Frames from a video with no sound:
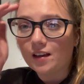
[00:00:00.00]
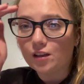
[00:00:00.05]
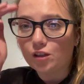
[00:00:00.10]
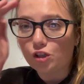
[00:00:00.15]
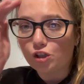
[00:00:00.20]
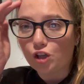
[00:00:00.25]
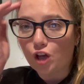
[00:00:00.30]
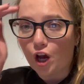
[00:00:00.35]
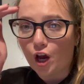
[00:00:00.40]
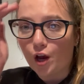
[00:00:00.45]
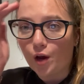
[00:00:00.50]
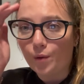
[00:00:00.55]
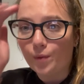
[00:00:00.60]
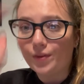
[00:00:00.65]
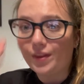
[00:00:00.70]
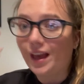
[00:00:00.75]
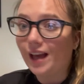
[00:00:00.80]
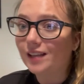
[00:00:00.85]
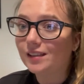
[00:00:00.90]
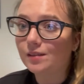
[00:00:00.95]
So
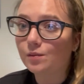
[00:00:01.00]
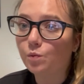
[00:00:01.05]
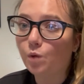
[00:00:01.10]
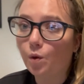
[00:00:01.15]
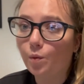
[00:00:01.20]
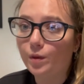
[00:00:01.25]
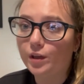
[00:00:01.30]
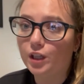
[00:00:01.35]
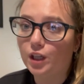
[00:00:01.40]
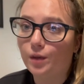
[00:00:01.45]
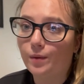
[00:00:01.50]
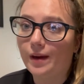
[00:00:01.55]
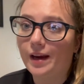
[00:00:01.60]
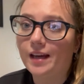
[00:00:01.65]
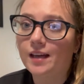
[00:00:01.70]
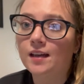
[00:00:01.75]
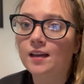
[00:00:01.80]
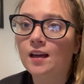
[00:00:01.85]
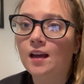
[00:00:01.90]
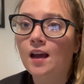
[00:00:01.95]
that's what we're
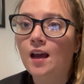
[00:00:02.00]
doing.